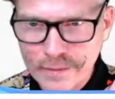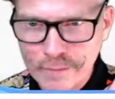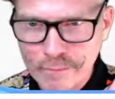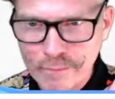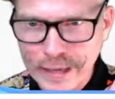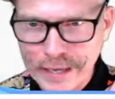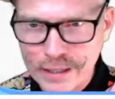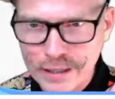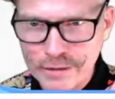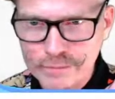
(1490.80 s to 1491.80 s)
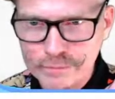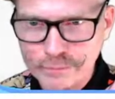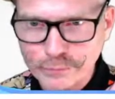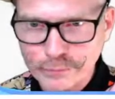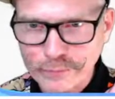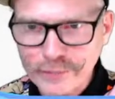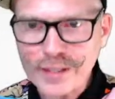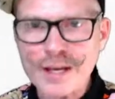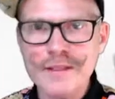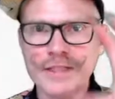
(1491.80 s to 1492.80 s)
make
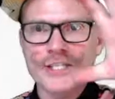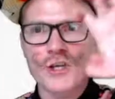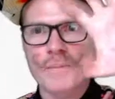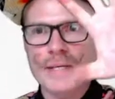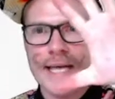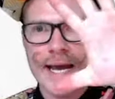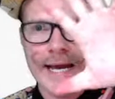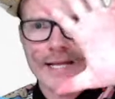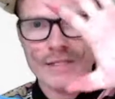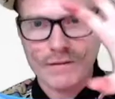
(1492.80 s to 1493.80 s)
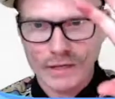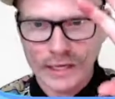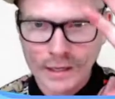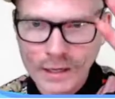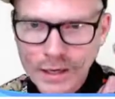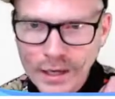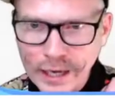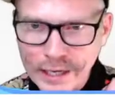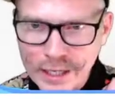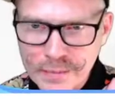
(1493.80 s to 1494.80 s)
this zombie's hands, right,
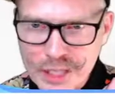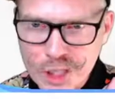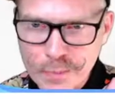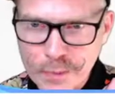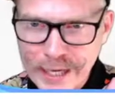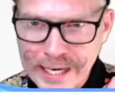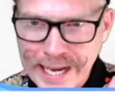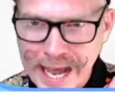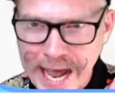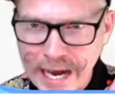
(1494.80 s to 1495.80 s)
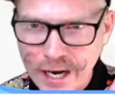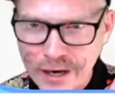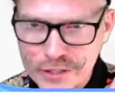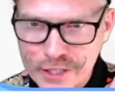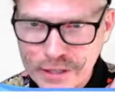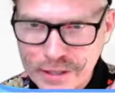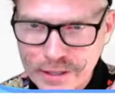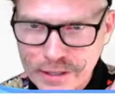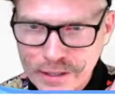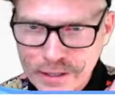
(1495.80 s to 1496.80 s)
are going to be spreading out,
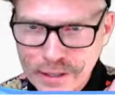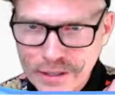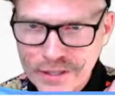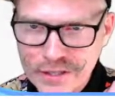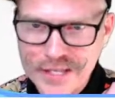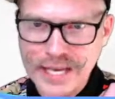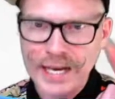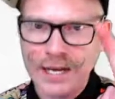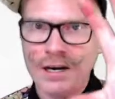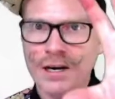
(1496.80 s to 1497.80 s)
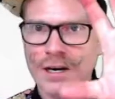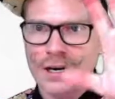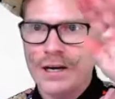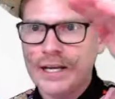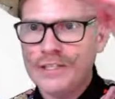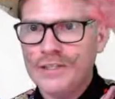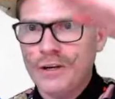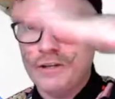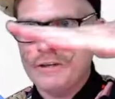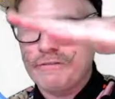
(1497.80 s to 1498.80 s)
because then it's
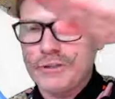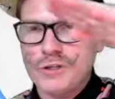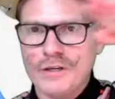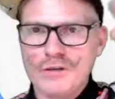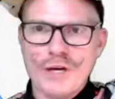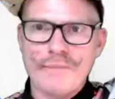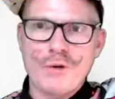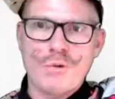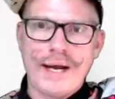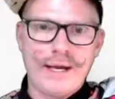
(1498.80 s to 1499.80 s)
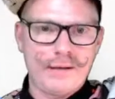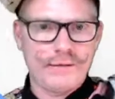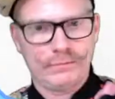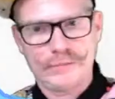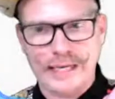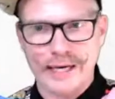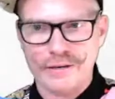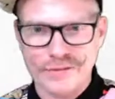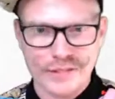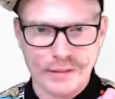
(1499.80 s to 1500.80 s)
not, if you're trying to grab your way out
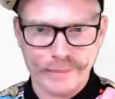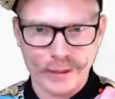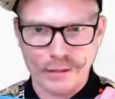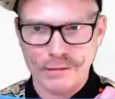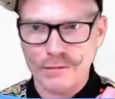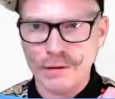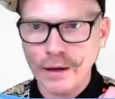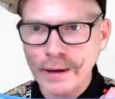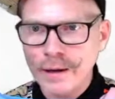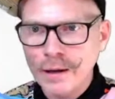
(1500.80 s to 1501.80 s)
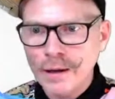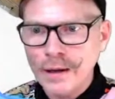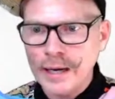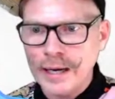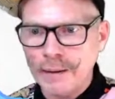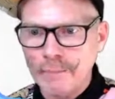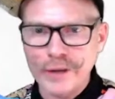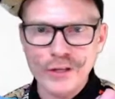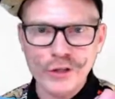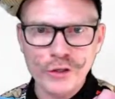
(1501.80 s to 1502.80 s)
of something, right?
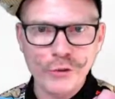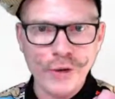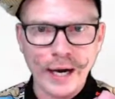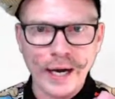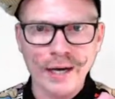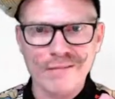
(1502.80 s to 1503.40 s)
You aren't